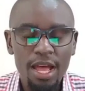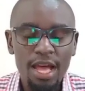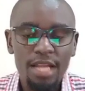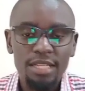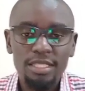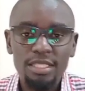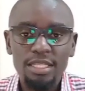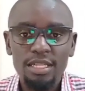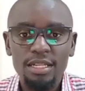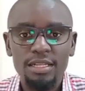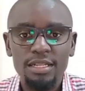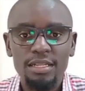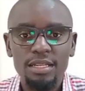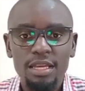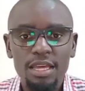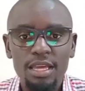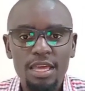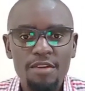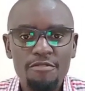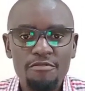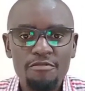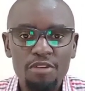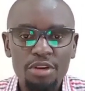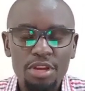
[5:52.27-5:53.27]
And then
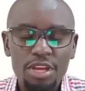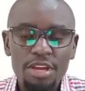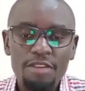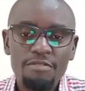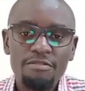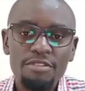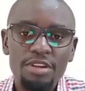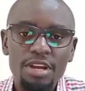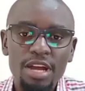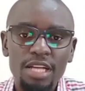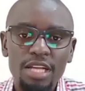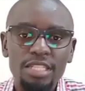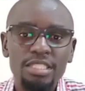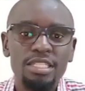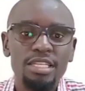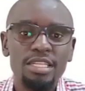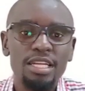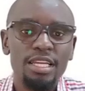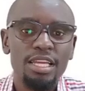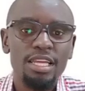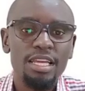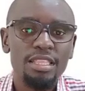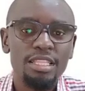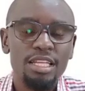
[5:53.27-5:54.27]
for every action
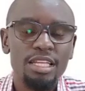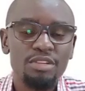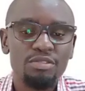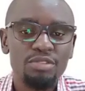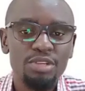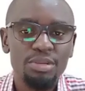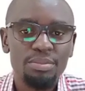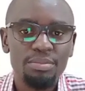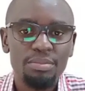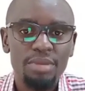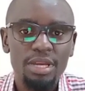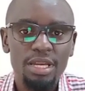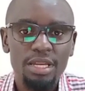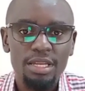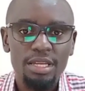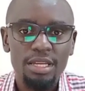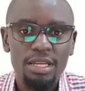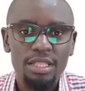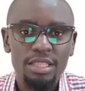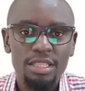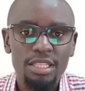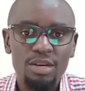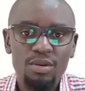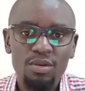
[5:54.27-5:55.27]
again that we make,
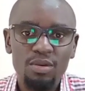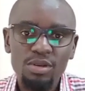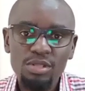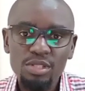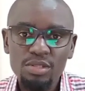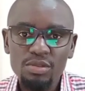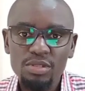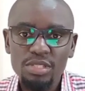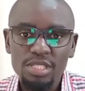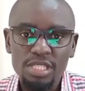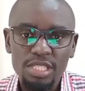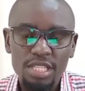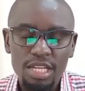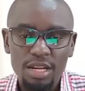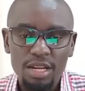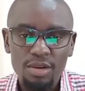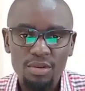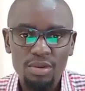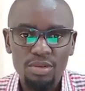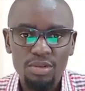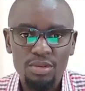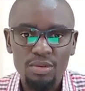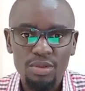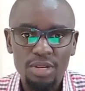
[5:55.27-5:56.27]
the consequences that are
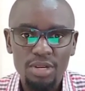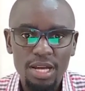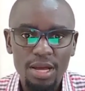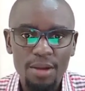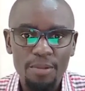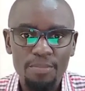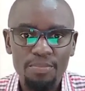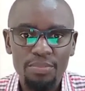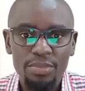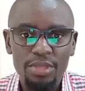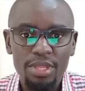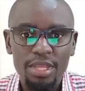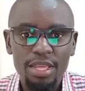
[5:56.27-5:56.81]
going to come,